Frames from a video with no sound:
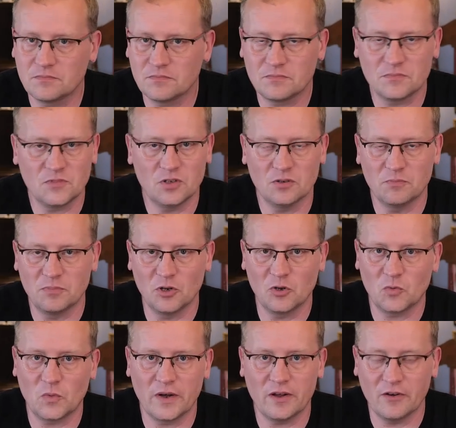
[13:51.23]

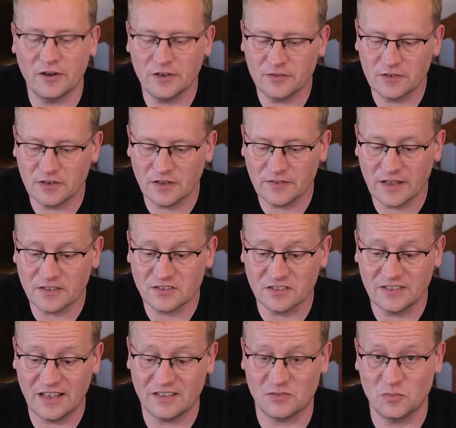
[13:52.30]
bloatware or anything like that. So
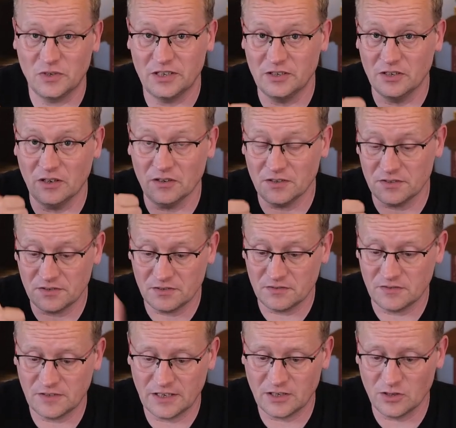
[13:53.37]
that's really nice.
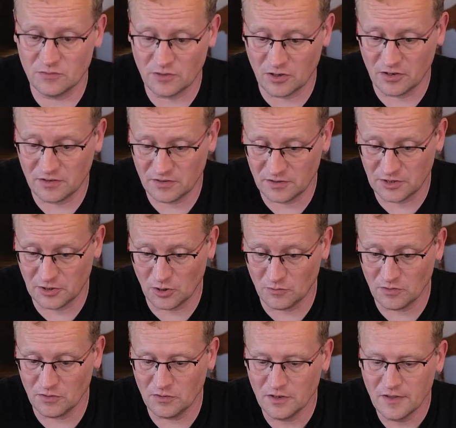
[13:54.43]
Thank you,
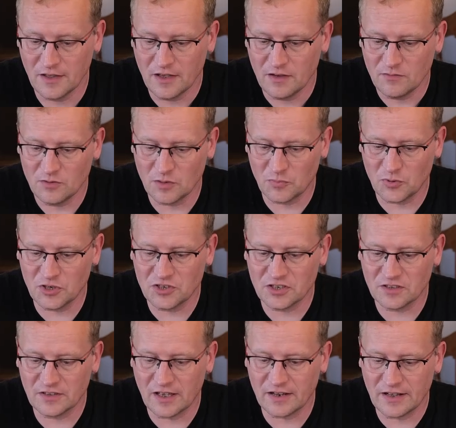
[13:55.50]
Lenovo. We appreciate
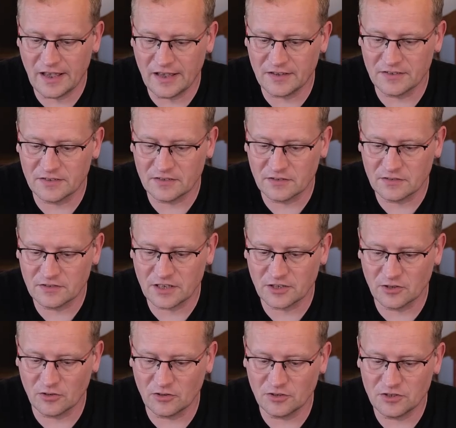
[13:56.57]
that as
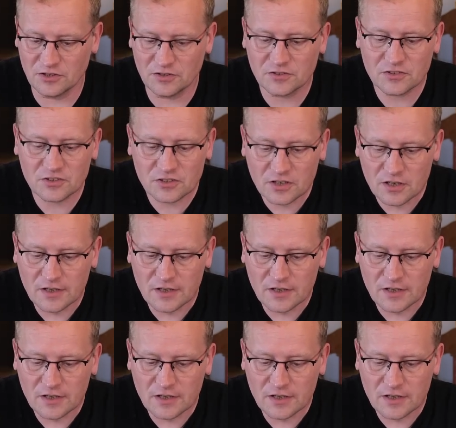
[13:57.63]
technologists.